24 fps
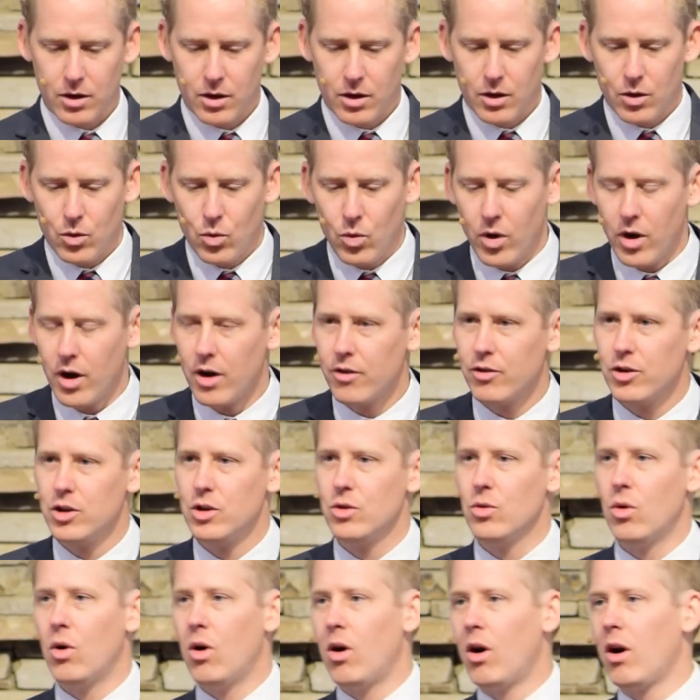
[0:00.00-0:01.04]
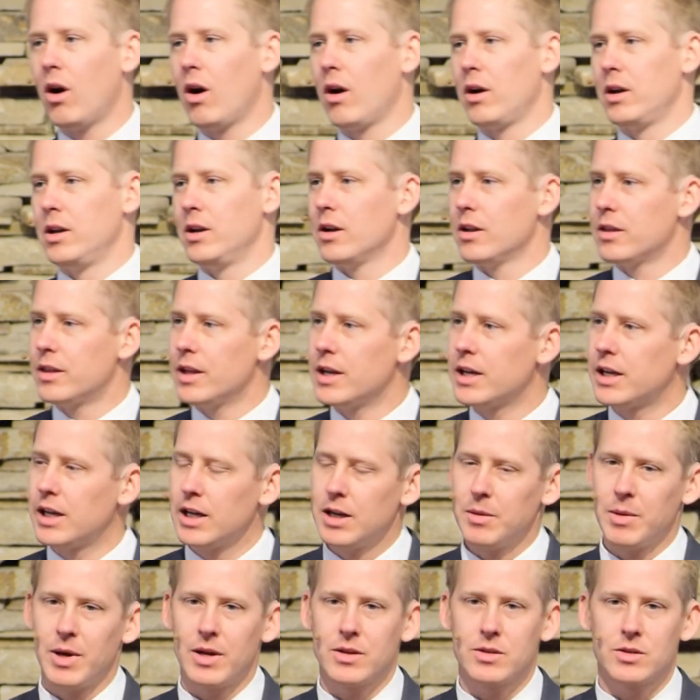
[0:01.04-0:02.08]
Wherever you are and you're thinking
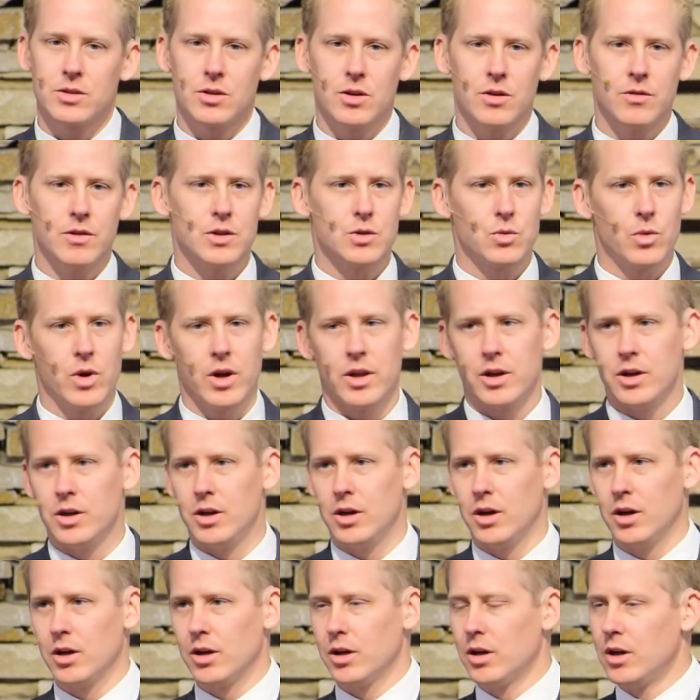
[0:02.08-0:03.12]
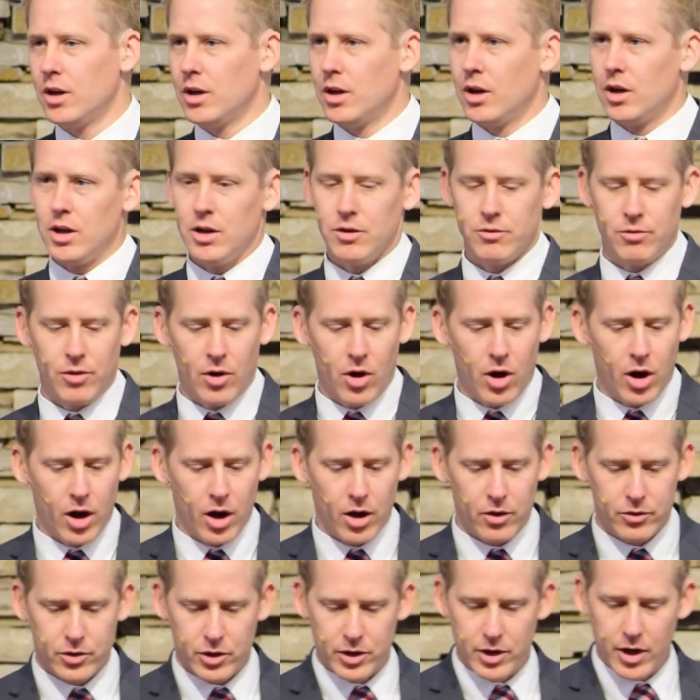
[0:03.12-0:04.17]
about service, whether you're
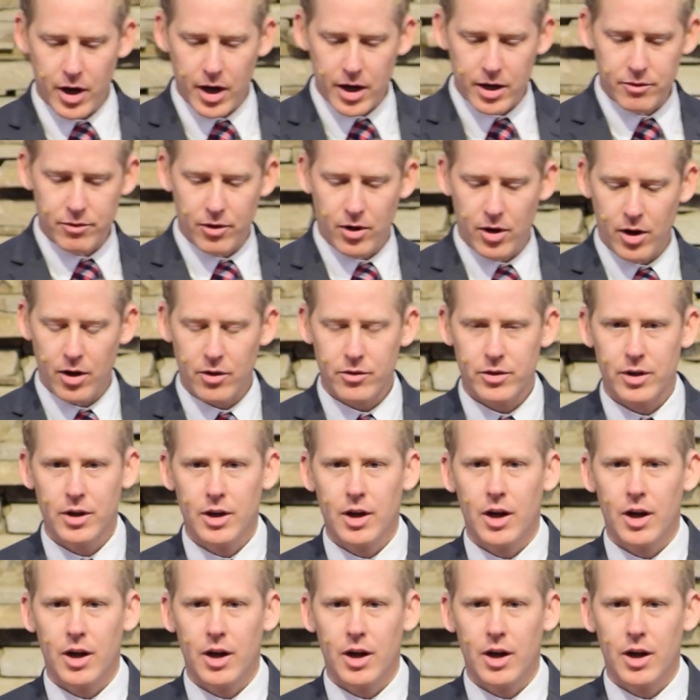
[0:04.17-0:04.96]
involved or not involved,